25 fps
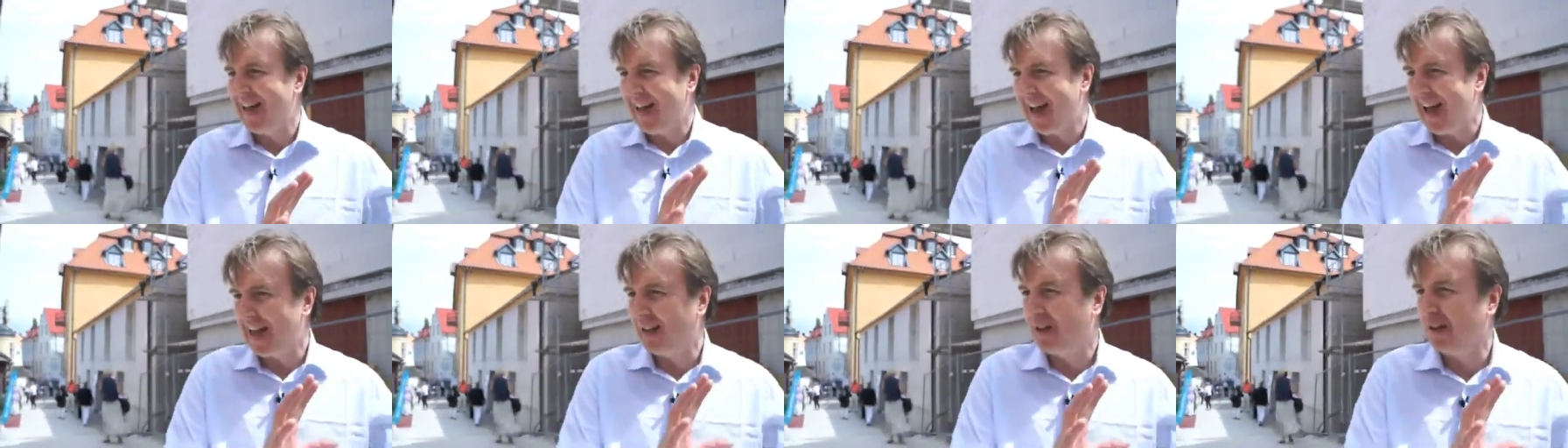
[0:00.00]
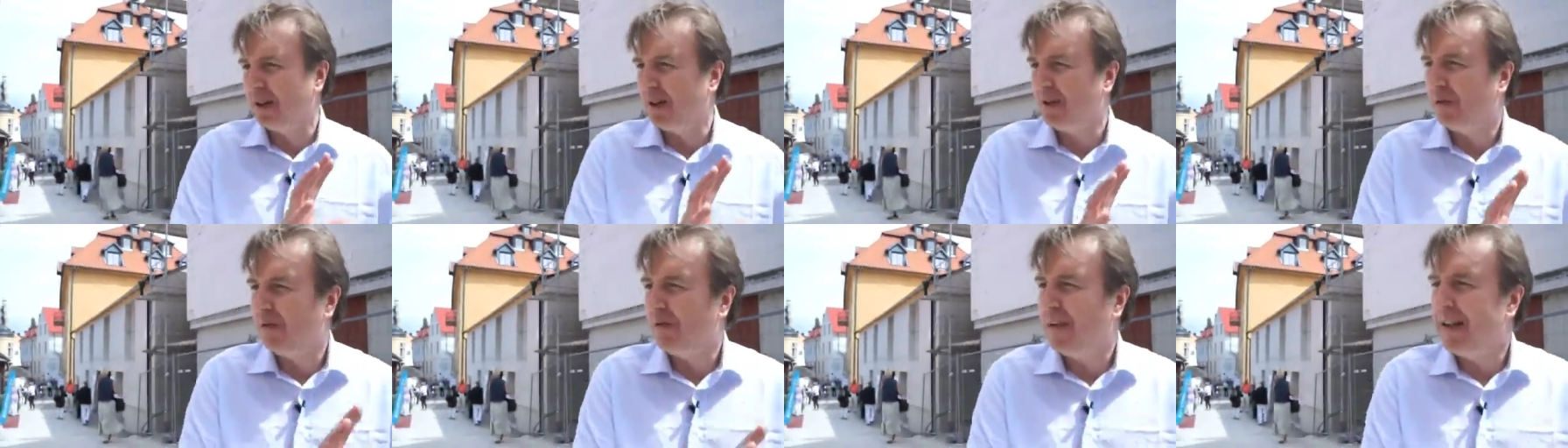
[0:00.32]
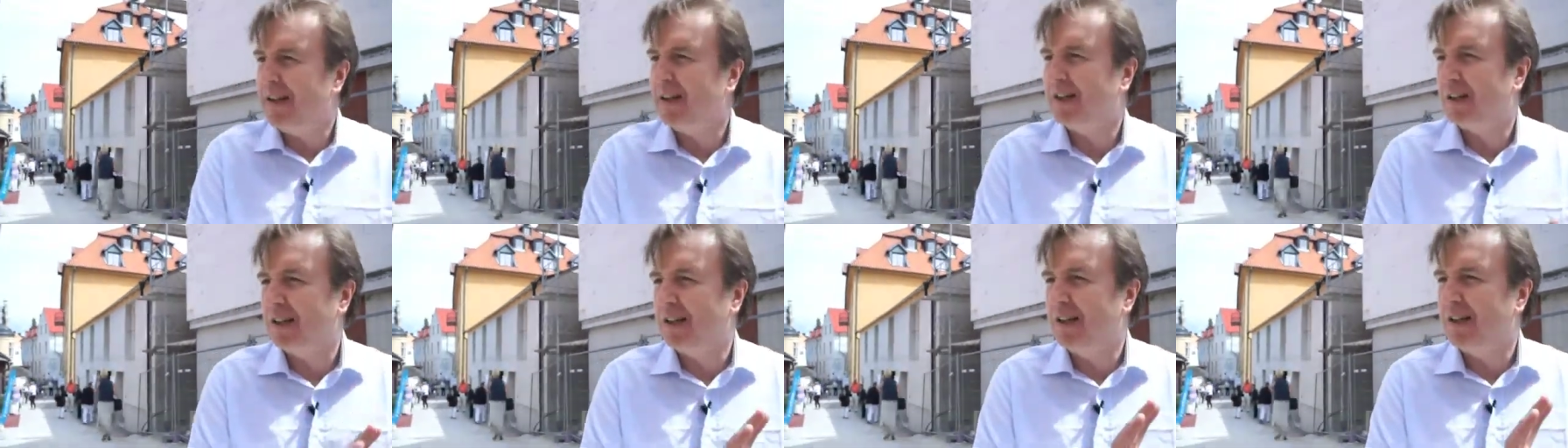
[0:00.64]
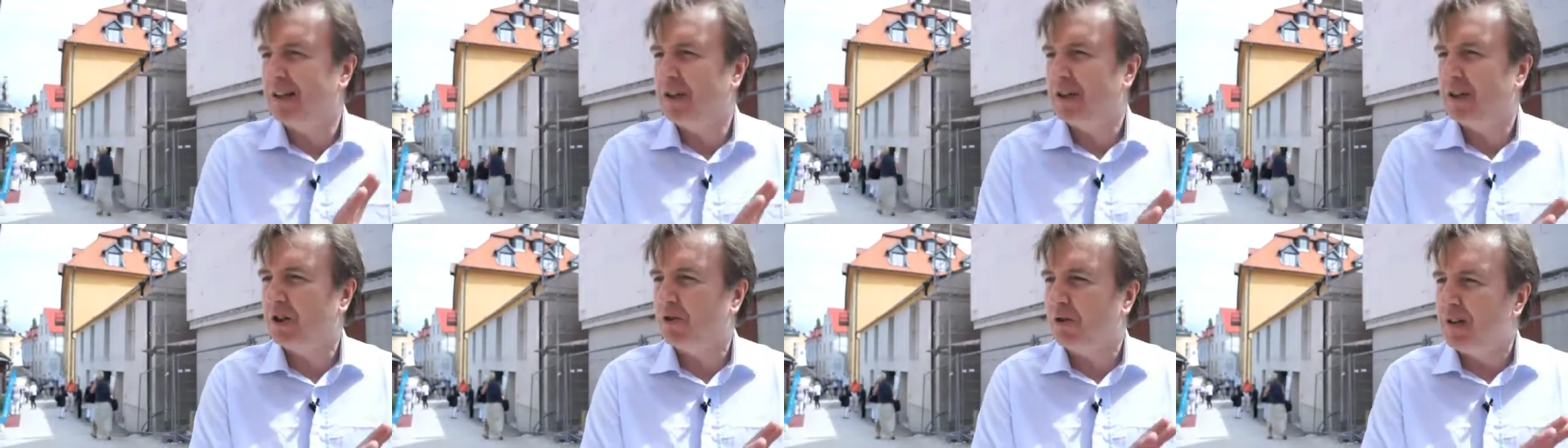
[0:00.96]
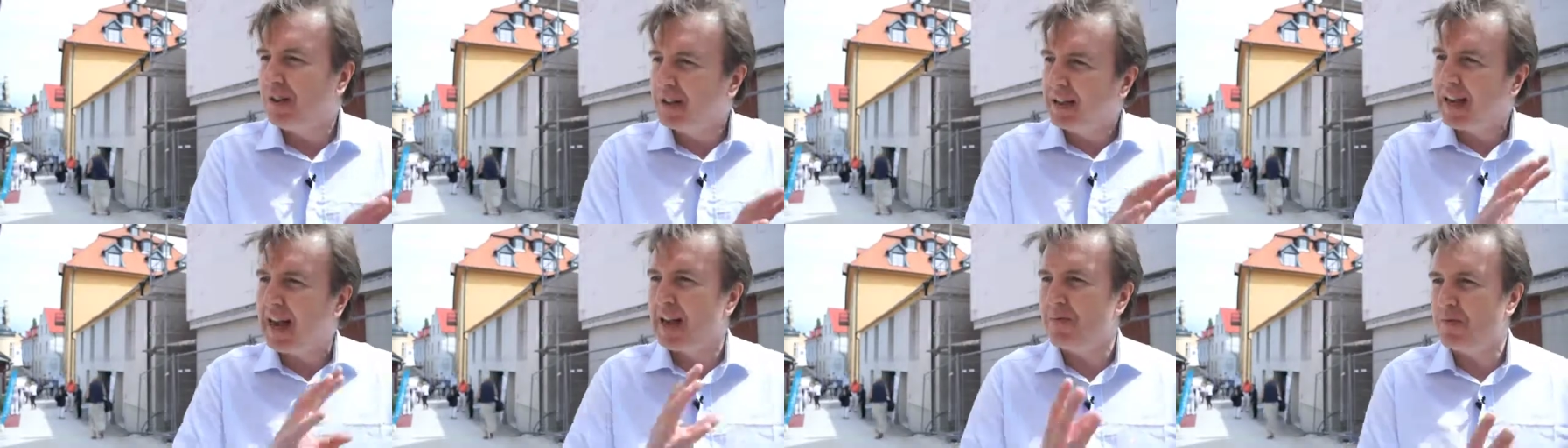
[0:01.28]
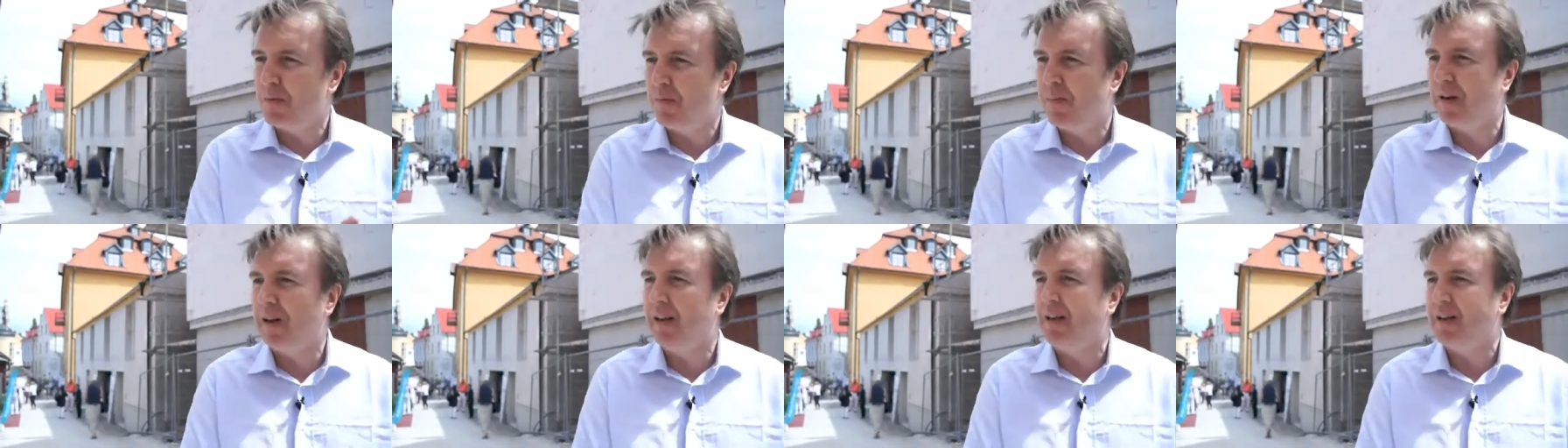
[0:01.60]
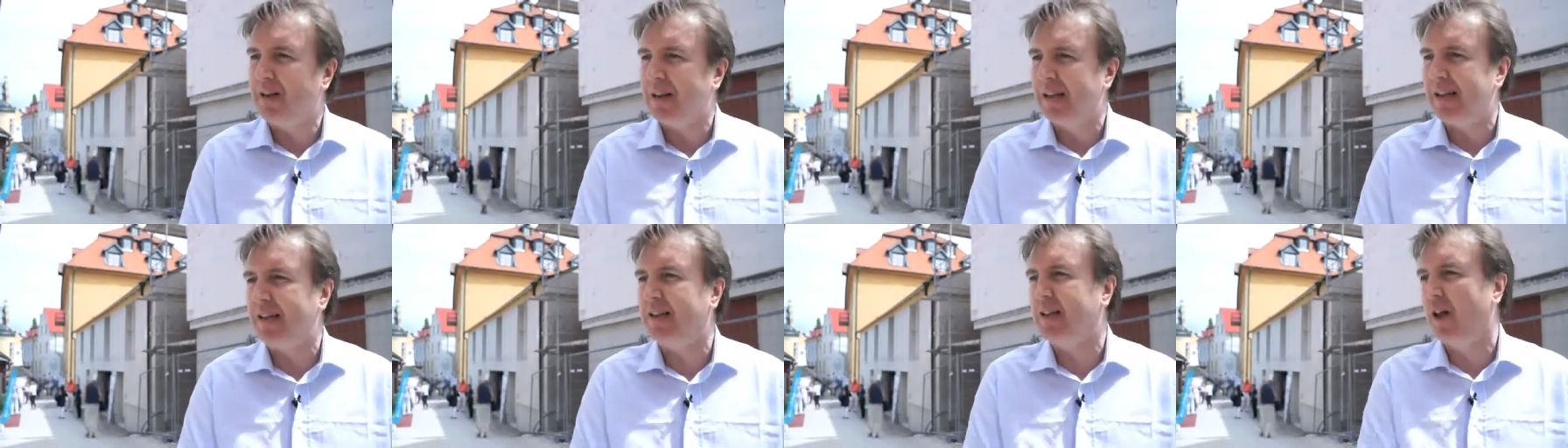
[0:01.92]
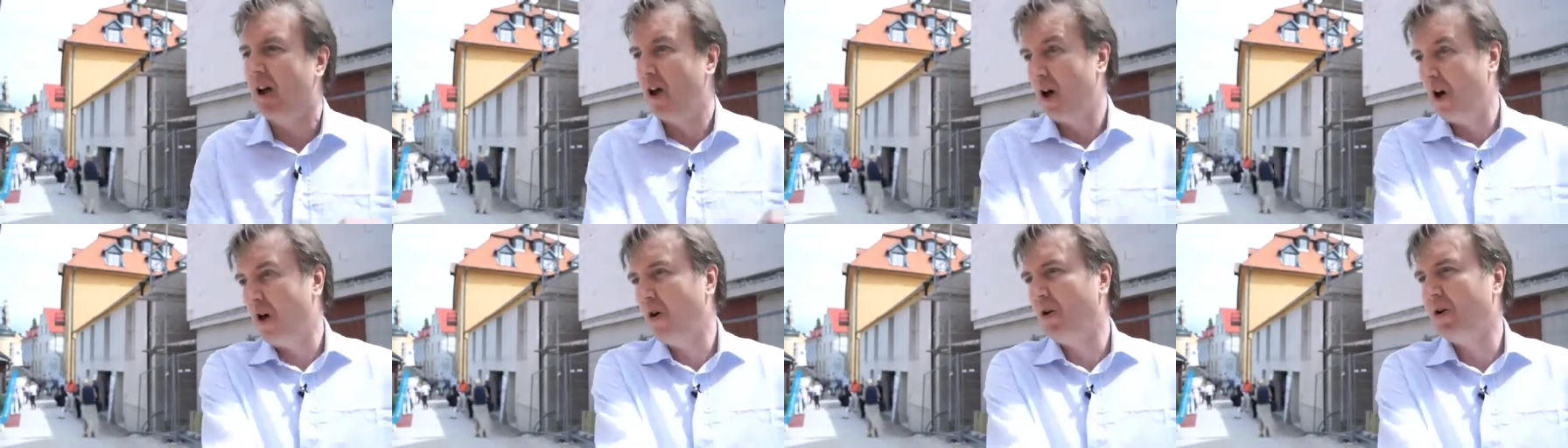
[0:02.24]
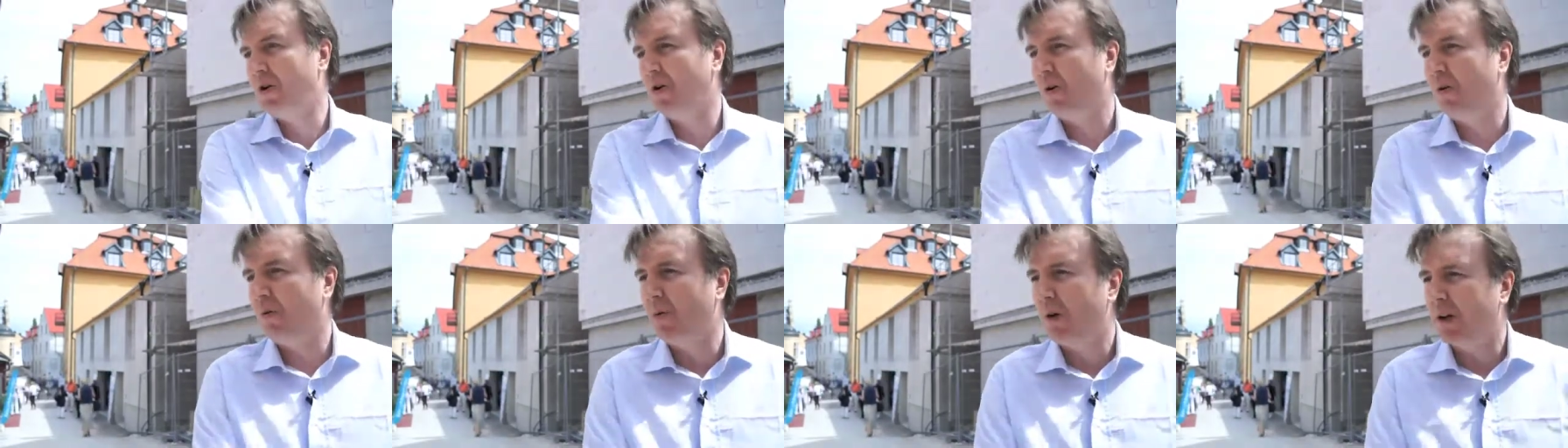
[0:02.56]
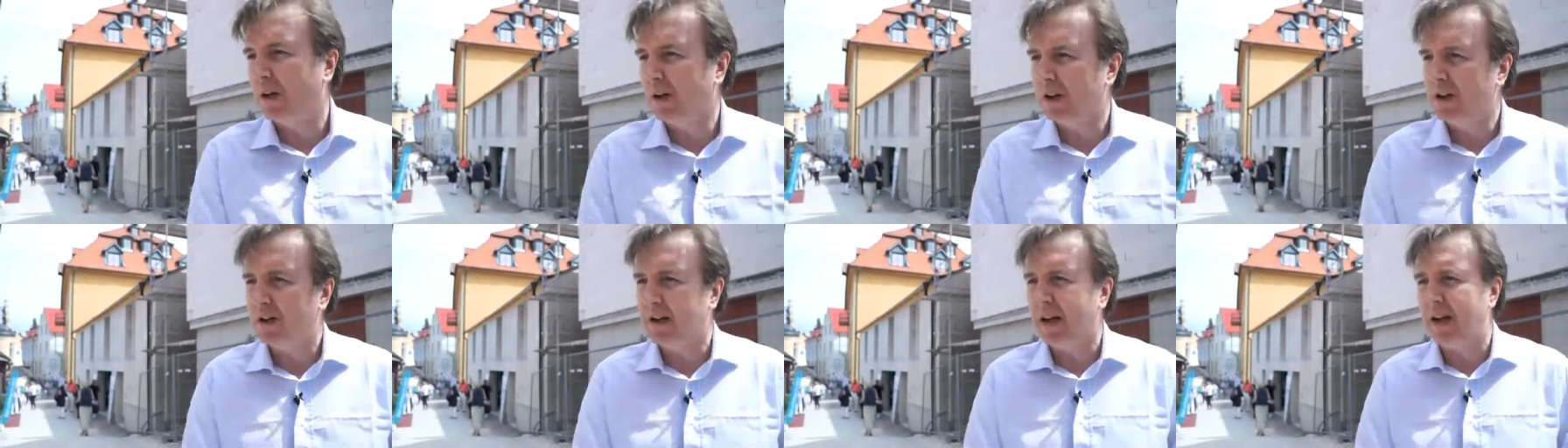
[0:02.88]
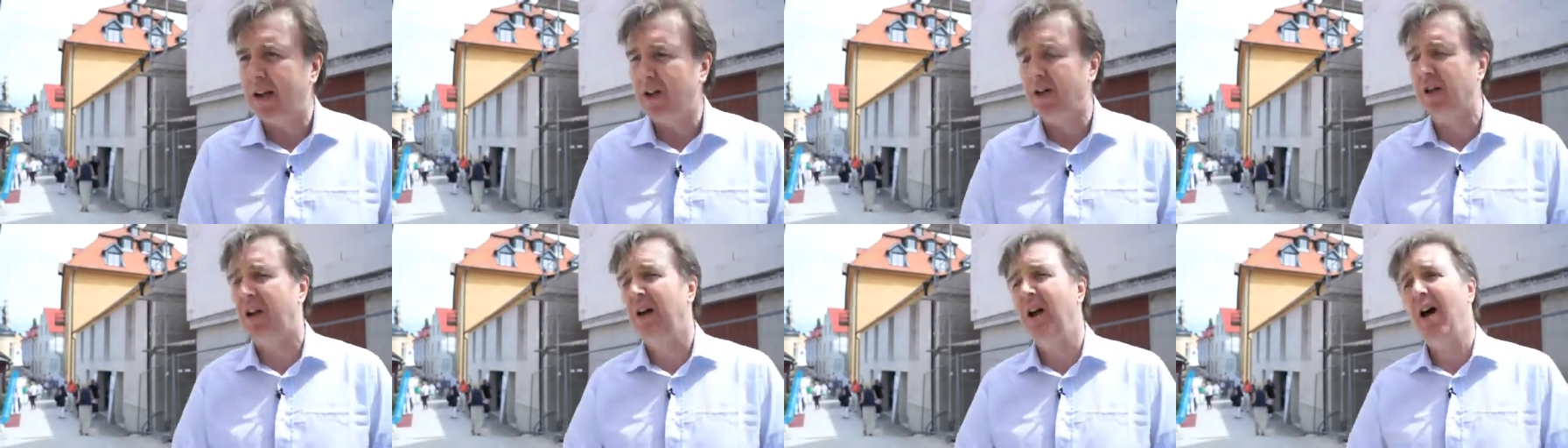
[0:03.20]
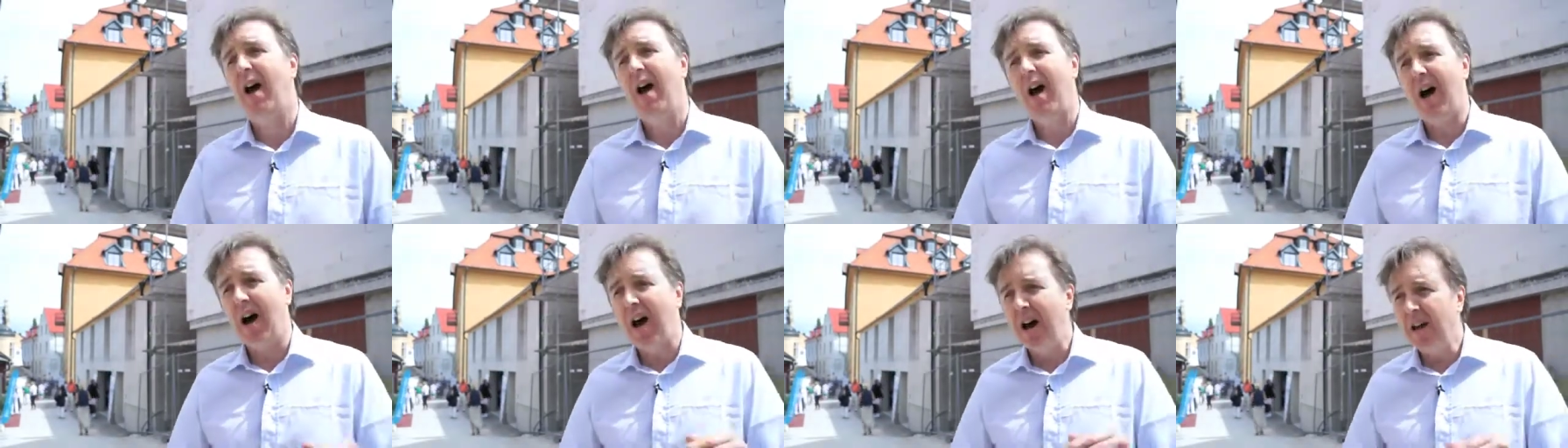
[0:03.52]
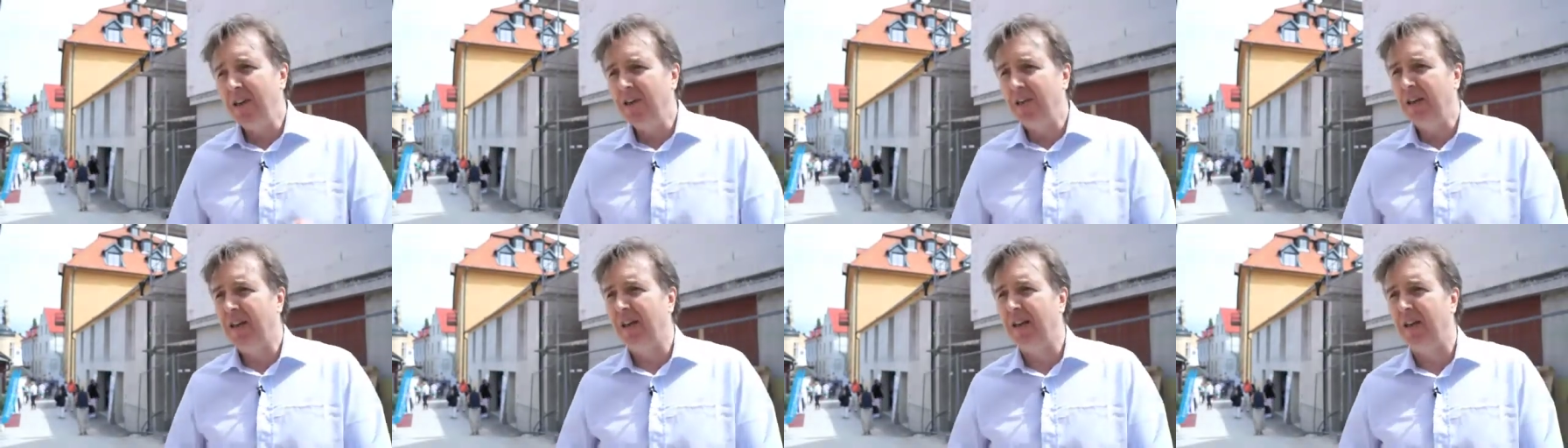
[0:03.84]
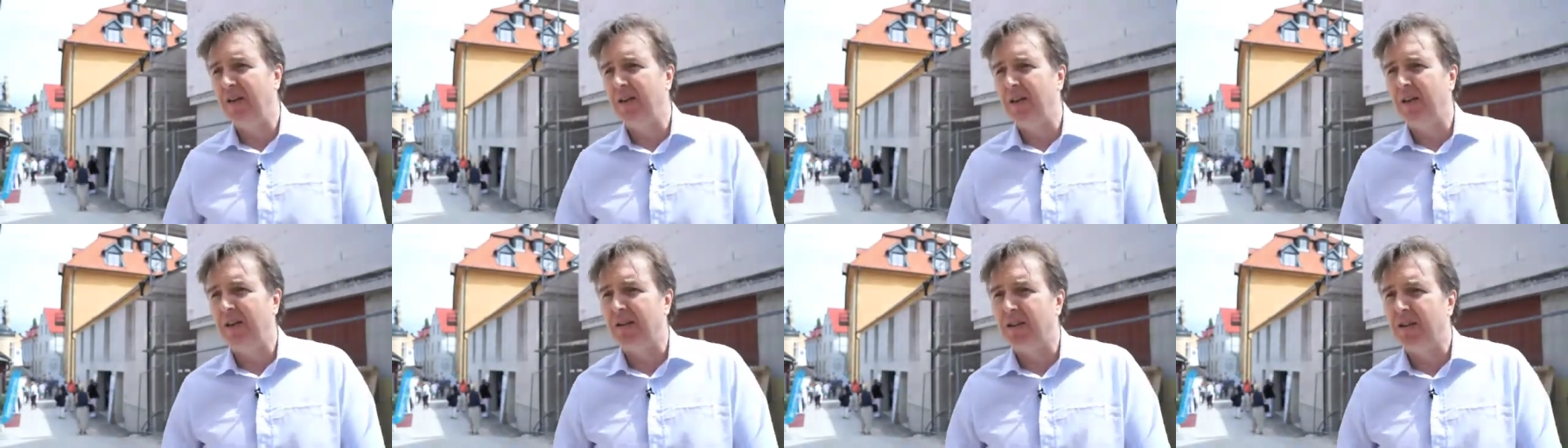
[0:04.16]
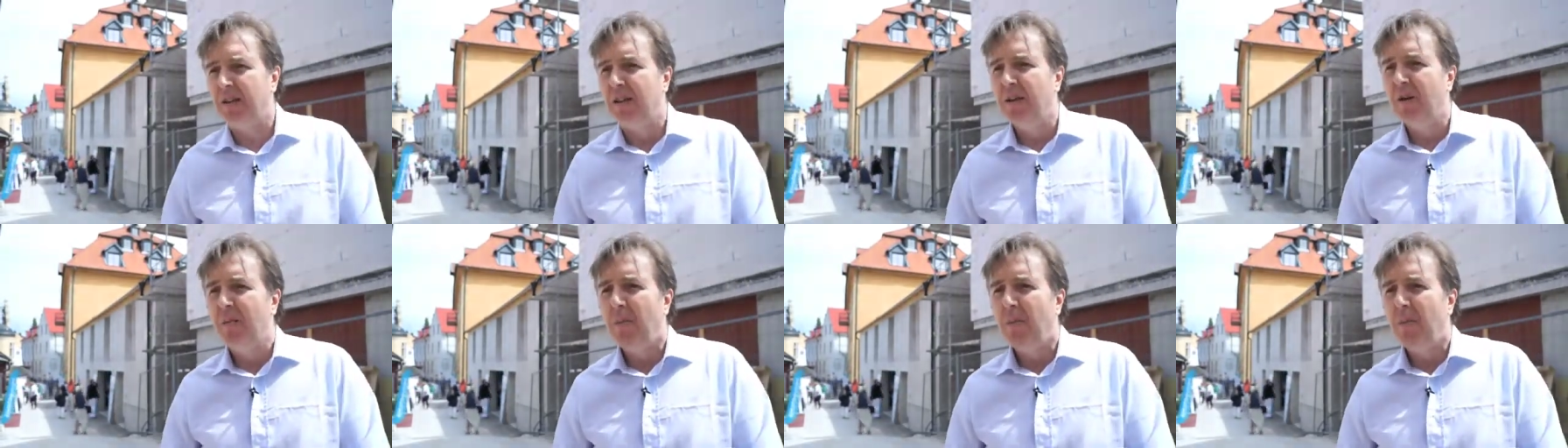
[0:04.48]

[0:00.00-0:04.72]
and the defense industry's capabilities onto a world stage. I think that